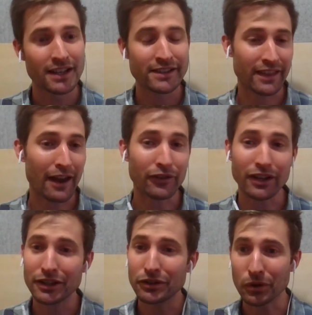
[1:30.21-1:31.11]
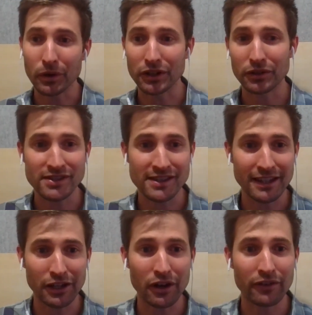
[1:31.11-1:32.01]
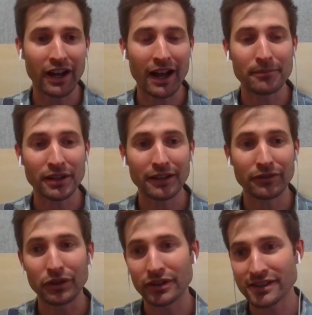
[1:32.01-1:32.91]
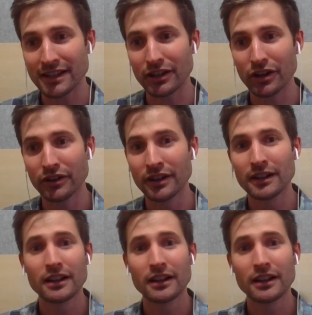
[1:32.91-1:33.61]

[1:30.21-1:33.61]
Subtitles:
South Africa, you're talking to a CEO of a company if you're a CEO.